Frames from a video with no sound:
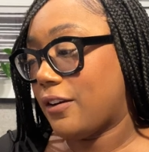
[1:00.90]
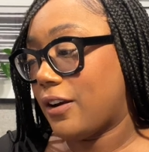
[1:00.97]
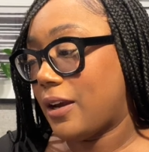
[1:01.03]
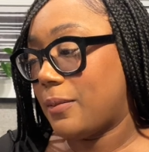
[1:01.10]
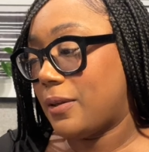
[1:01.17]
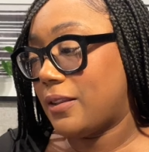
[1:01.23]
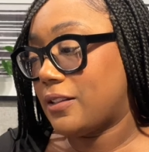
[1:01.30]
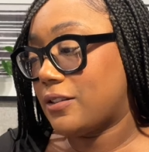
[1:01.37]

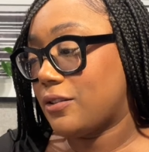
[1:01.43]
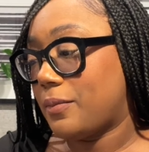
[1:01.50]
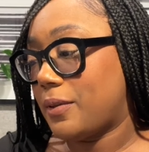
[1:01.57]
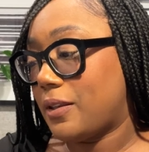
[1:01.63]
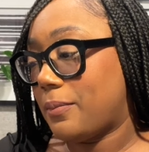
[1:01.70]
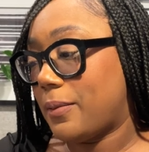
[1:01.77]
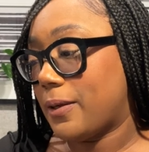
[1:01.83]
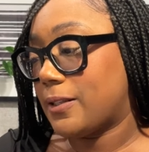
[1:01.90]
Grammy, this will be
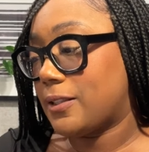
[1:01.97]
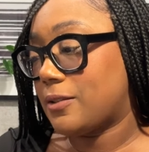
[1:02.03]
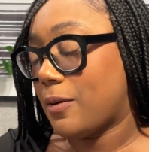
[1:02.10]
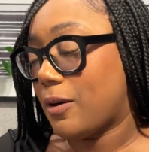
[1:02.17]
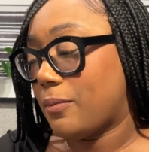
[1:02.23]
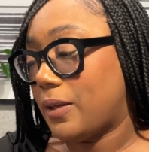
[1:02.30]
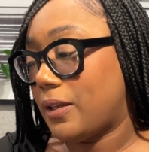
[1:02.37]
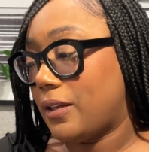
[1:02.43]
the biggest
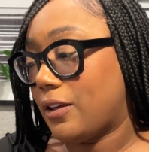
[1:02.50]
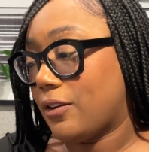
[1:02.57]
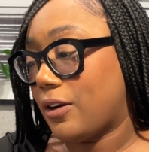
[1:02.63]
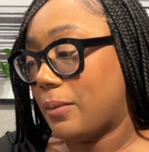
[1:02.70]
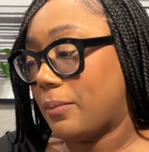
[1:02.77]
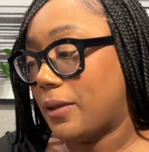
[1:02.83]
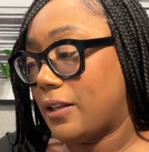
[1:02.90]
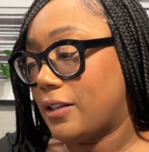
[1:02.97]
moment in
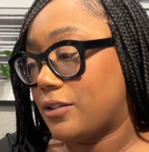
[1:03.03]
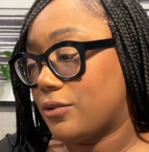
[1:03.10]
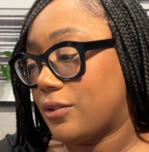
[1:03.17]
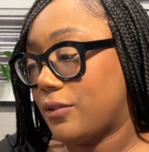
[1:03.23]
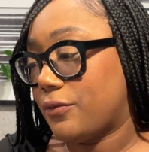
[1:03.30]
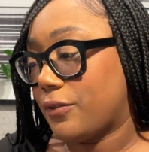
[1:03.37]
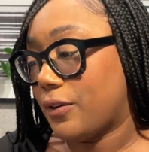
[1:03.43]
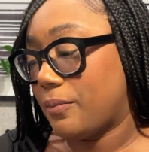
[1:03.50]
Grammy
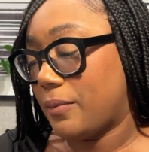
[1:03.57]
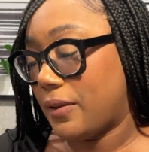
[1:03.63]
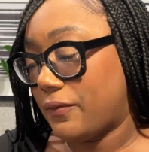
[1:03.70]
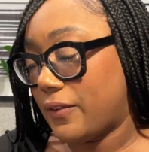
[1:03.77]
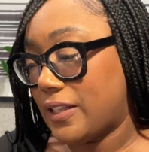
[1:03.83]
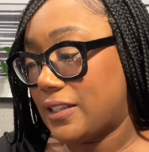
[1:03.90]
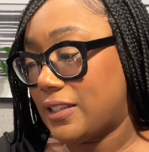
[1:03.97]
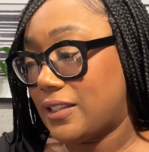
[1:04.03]
history for
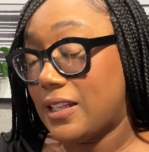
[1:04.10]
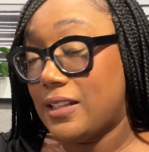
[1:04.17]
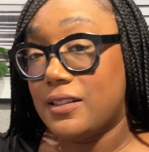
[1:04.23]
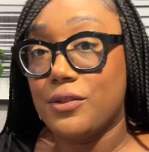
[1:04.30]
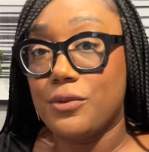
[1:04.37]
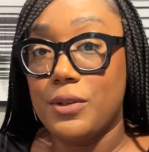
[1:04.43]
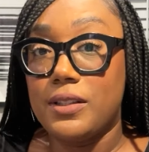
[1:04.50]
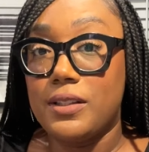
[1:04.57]
Memphis
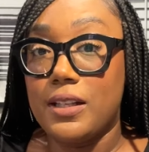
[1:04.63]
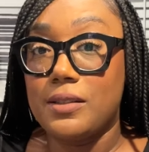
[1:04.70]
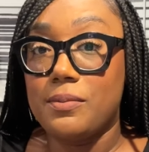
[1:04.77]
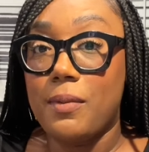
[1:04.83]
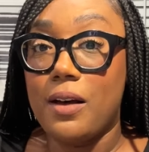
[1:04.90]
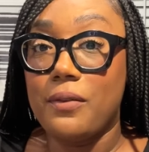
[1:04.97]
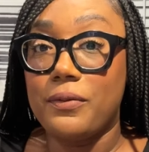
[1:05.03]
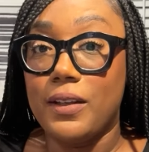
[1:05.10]
since 3-6
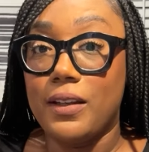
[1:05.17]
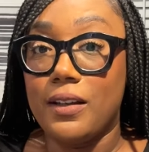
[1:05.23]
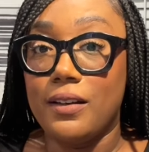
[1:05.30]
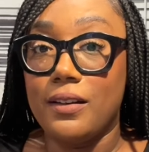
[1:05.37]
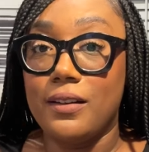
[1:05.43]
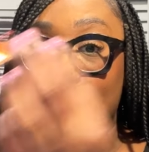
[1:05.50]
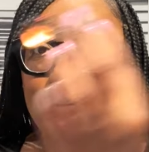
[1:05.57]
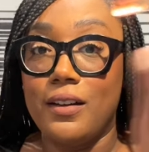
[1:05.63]

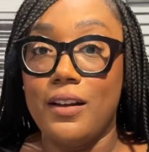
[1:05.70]
Mafia